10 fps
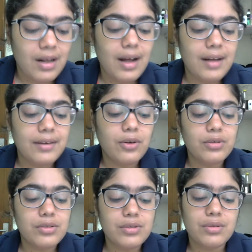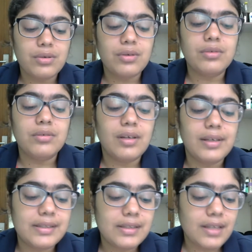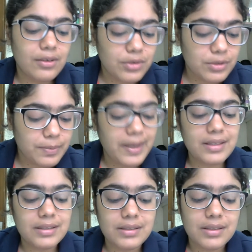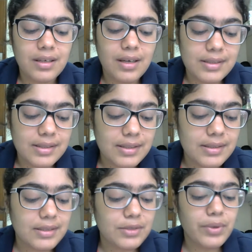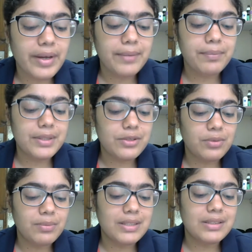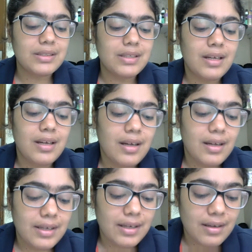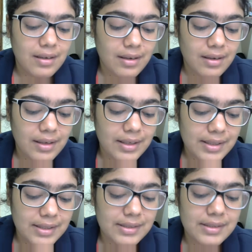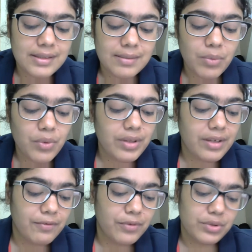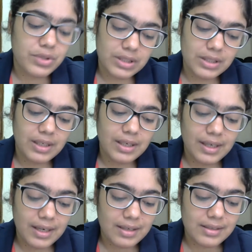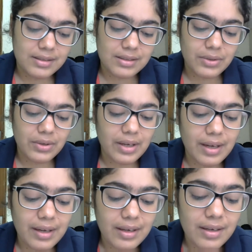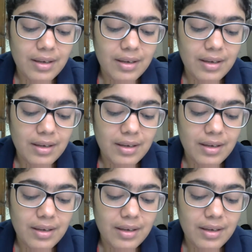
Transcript: and also it cannot pass a sentence where imprisonment is more than 14 years. Okay,